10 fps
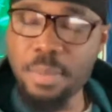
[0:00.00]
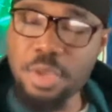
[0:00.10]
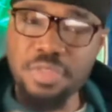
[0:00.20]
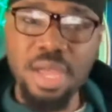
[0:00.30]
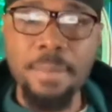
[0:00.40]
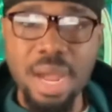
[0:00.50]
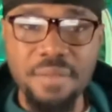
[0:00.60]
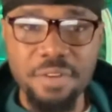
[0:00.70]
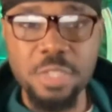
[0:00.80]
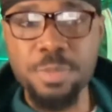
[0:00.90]
when you think about
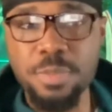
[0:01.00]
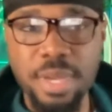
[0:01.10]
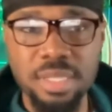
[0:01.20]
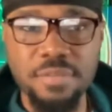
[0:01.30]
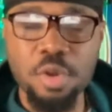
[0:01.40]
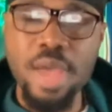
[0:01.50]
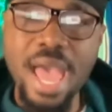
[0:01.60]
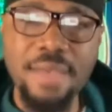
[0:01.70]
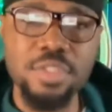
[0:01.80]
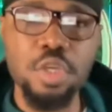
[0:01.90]
it from this perspective, you'll
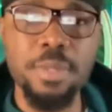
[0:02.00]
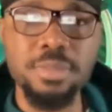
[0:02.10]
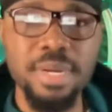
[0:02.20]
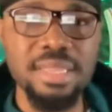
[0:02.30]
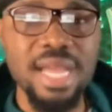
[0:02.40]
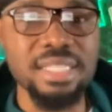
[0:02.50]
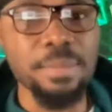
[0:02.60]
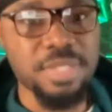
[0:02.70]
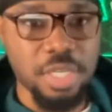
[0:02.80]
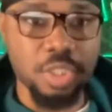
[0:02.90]
have so much money locked
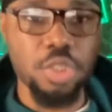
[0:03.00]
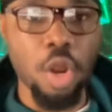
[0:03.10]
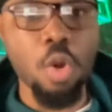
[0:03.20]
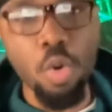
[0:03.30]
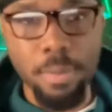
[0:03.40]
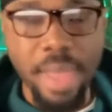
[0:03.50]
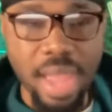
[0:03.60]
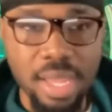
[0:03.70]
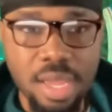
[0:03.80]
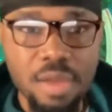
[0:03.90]
up into your star
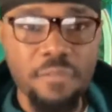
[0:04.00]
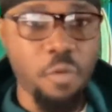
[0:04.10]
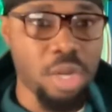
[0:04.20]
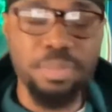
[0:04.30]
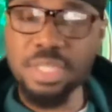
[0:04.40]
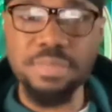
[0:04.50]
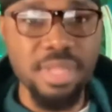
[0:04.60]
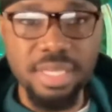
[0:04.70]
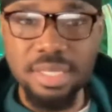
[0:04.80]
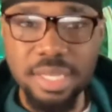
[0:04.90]
quarterback, 40 plus
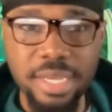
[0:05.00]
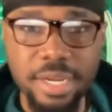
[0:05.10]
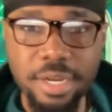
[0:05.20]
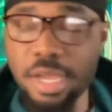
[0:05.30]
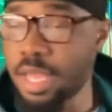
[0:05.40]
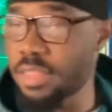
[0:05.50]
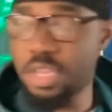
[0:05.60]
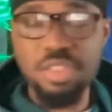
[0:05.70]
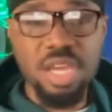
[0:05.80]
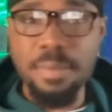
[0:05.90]
million a year.
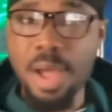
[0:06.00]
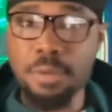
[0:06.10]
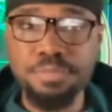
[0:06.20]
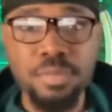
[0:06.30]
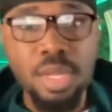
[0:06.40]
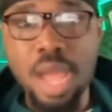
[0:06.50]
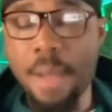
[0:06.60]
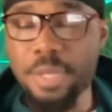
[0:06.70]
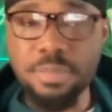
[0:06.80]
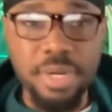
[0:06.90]
Then you think about
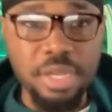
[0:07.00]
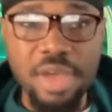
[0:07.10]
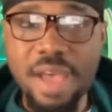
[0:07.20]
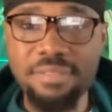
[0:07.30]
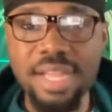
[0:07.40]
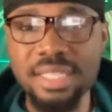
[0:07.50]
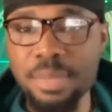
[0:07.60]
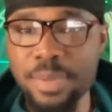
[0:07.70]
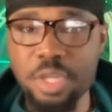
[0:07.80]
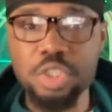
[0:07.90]
how much money you'll have locked
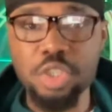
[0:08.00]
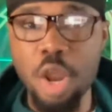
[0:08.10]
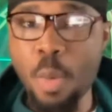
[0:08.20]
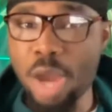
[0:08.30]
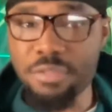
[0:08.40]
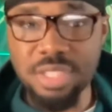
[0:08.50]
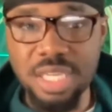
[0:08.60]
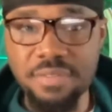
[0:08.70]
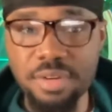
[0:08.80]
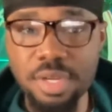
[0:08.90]
up in your star wide
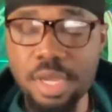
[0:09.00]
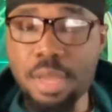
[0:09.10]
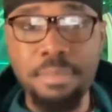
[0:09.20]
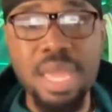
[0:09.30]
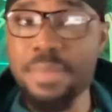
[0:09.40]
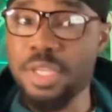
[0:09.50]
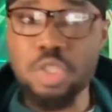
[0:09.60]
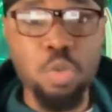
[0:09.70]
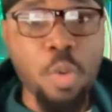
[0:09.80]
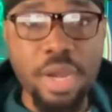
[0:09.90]
receiver, maybe
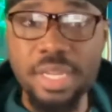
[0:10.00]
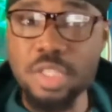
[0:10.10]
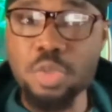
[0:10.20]
20 to